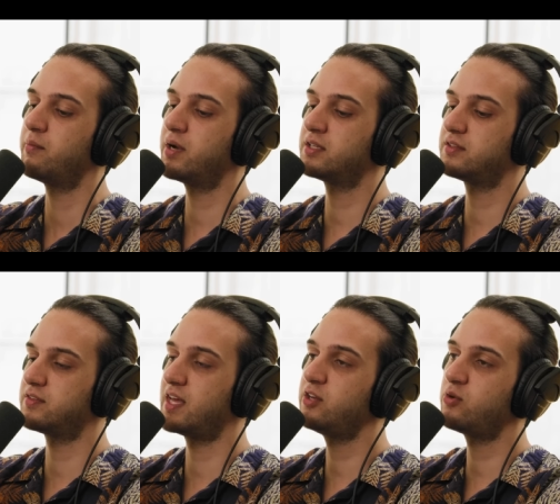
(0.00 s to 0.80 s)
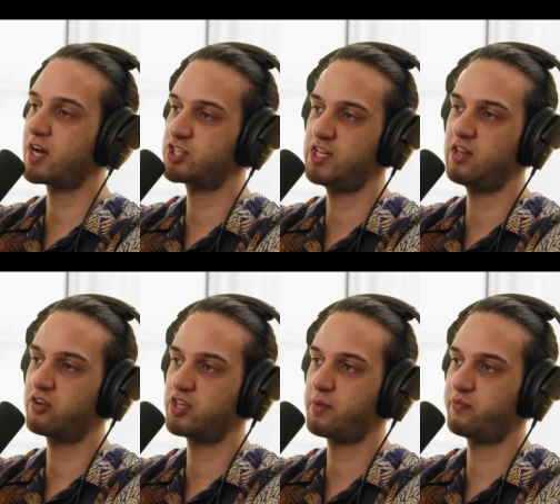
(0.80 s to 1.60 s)
But then you're actually
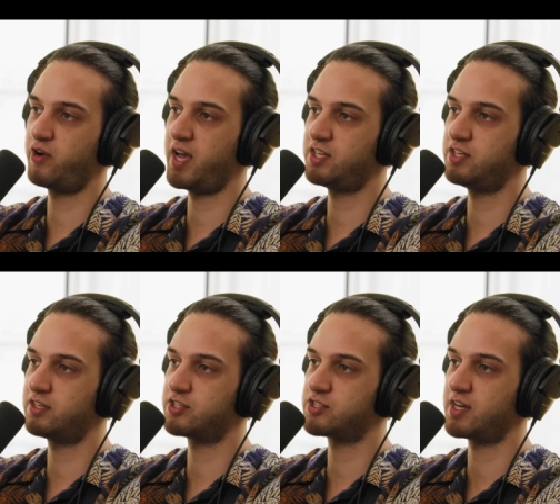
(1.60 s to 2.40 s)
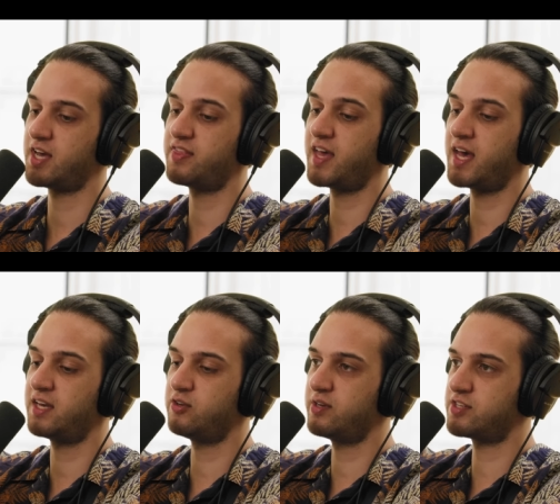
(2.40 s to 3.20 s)
locked up for 8 years. And
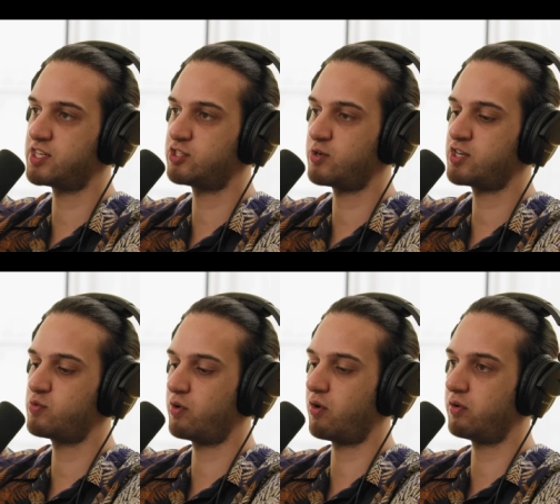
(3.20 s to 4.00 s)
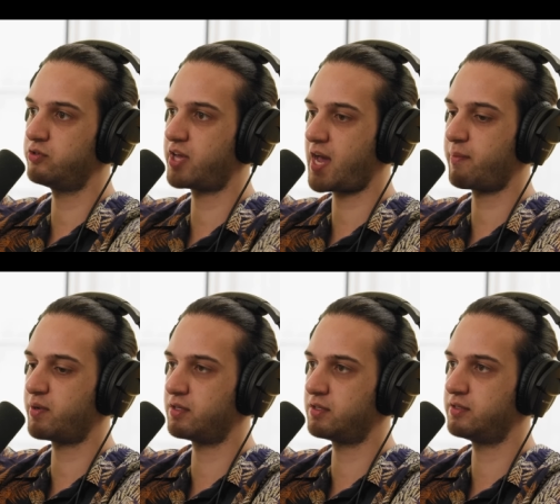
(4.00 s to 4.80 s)
then you're in the situation where all your
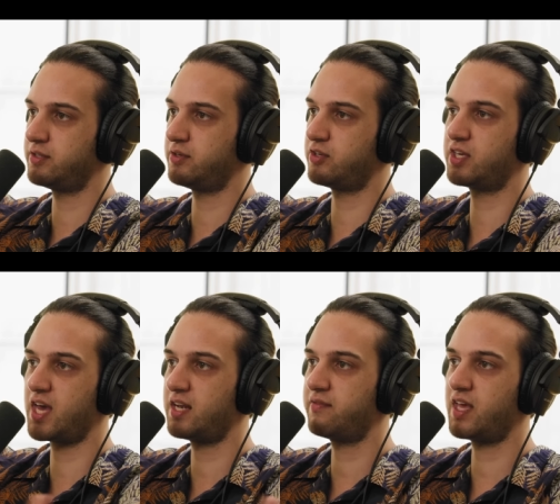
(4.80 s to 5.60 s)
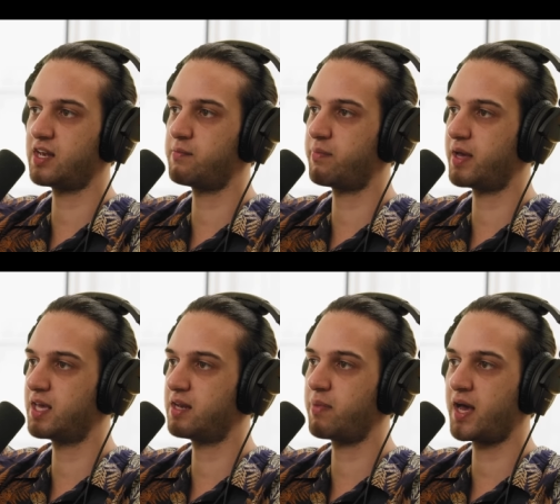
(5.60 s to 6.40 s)
capital, you can't even
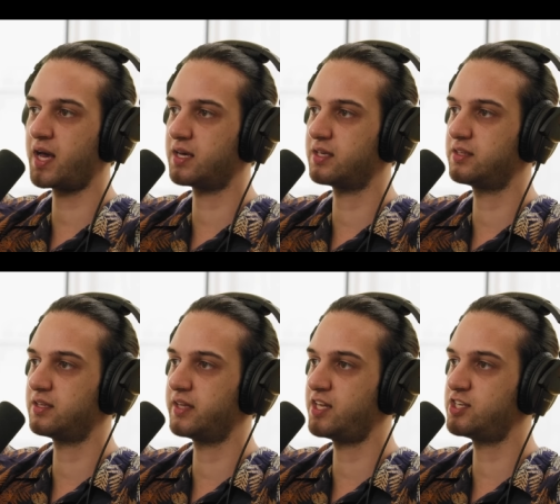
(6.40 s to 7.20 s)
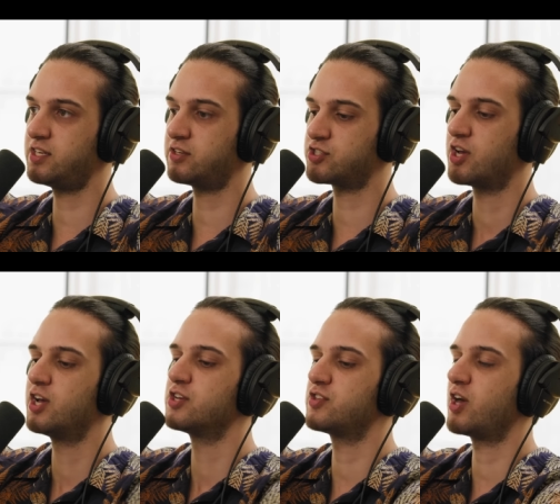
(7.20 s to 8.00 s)
get it back until 8 years.
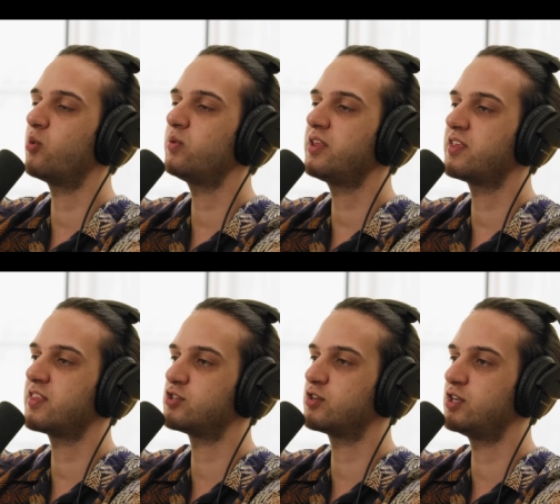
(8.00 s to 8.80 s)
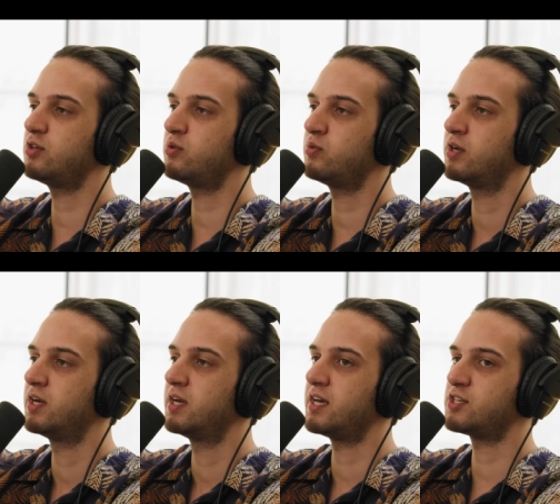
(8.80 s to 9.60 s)
So the only thing that you can do
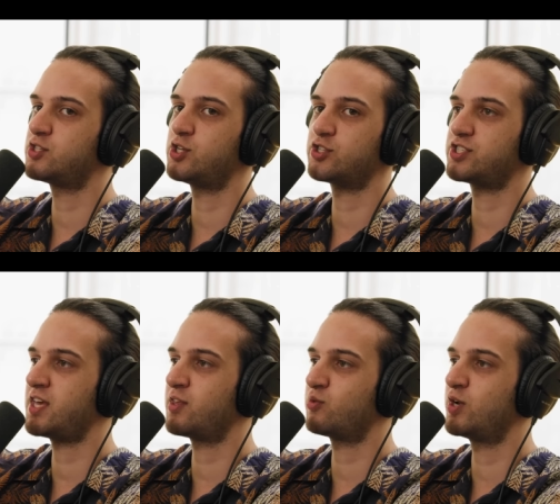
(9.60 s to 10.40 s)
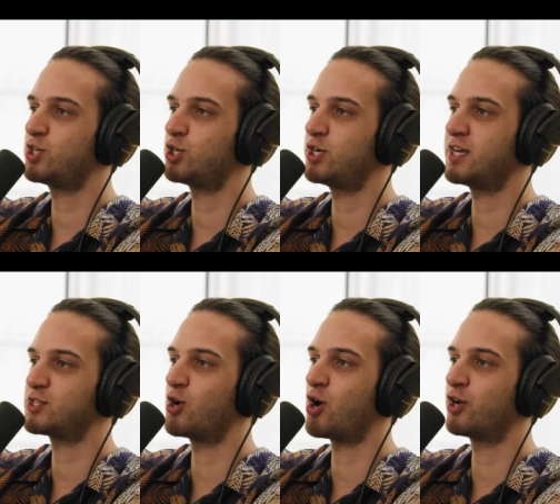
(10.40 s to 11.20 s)
is just say that Richard
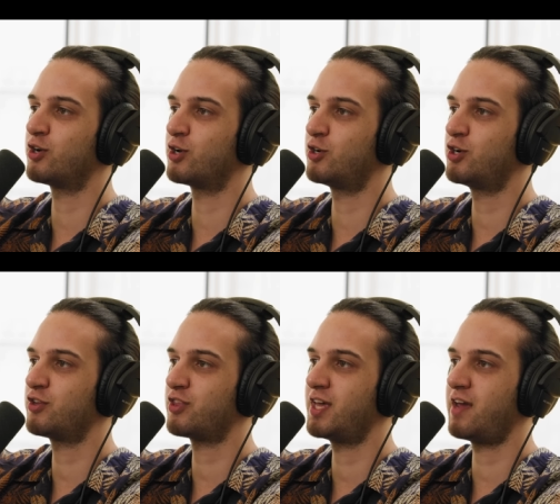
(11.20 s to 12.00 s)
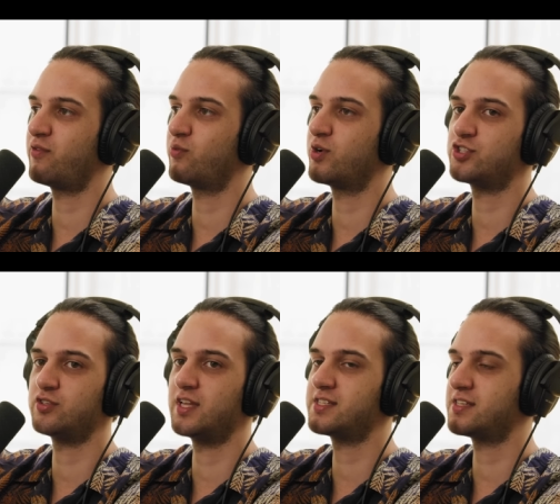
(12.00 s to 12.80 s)
is God on earth and everyone
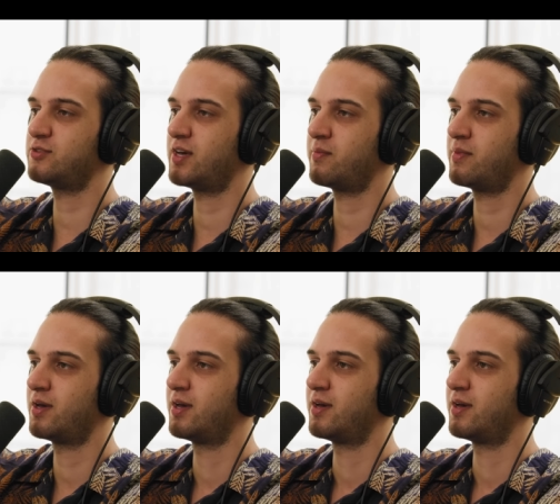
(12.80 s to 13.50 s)
should listen to him.